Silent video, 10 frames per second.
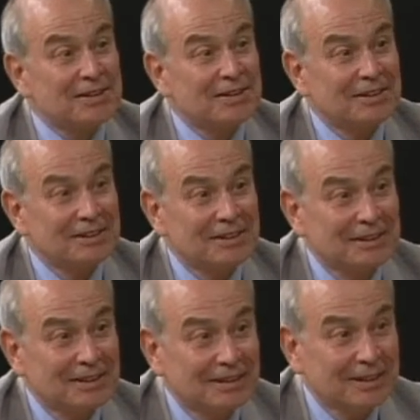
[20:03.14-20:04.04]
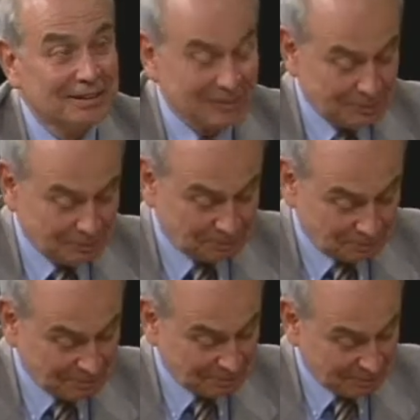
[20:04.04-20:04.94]
Oh, it was amazing.
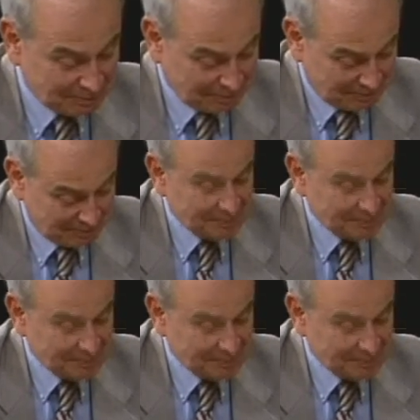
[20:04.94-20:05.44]
And sitting